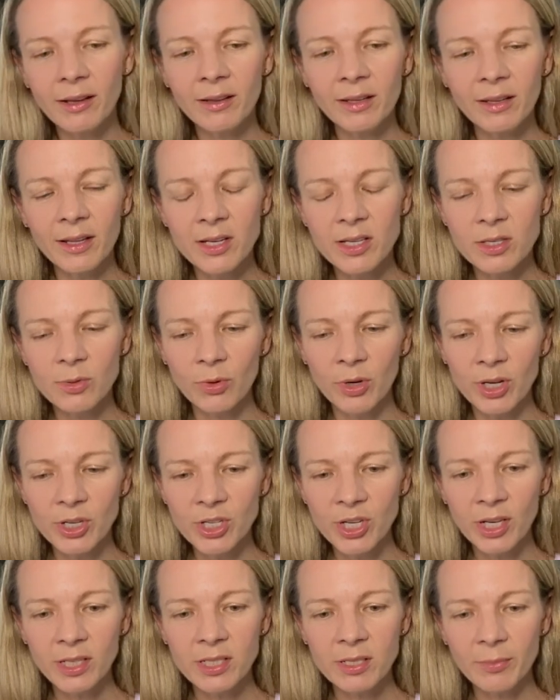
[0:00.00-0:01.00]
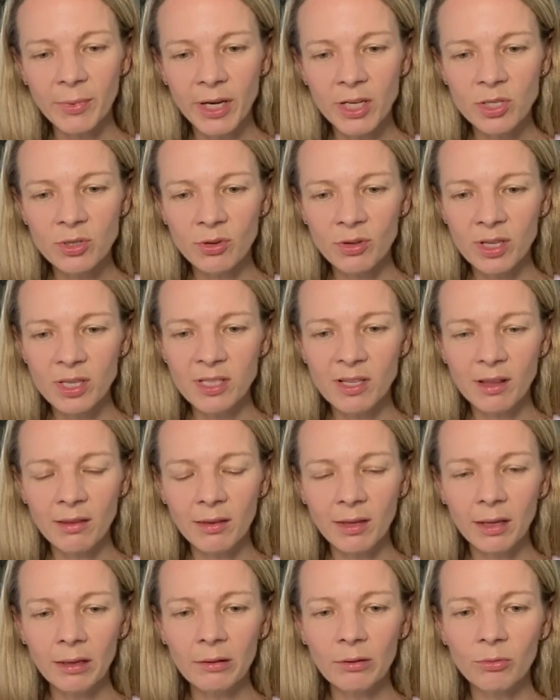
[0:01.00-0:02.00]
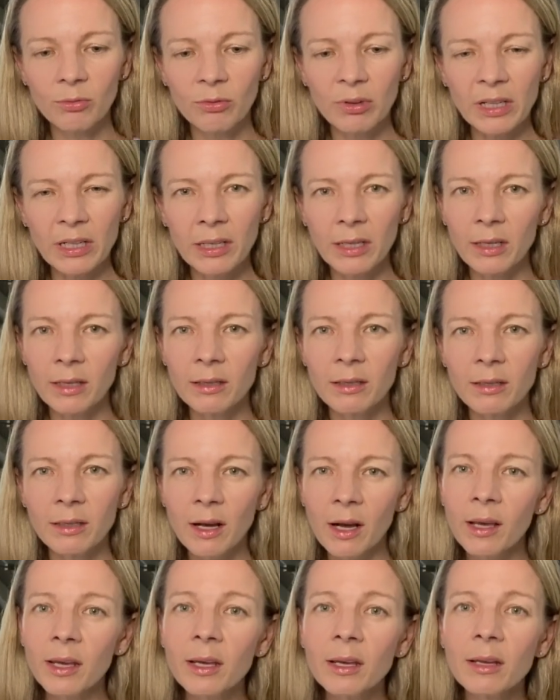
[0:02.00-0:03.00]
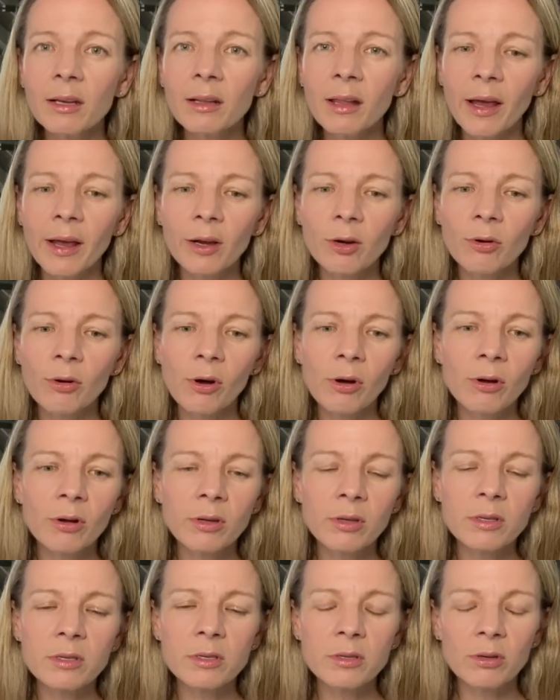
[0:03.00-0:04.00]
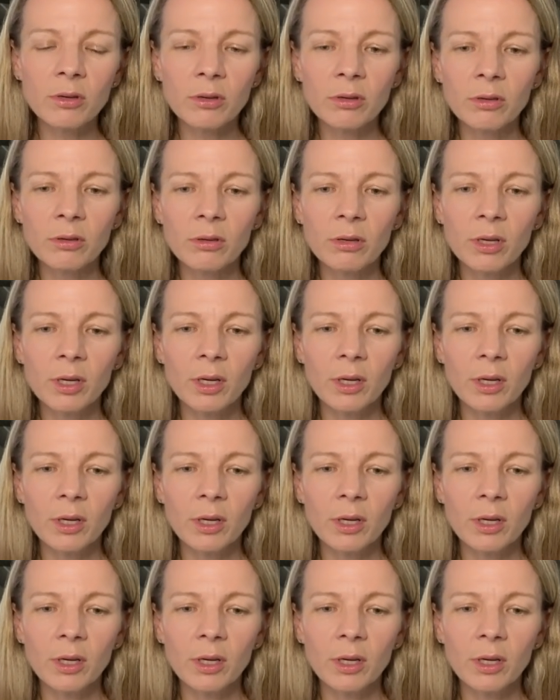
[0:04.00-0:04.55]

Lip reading: I think they just want to check to make sure there's nothing really yucky like Crohn's or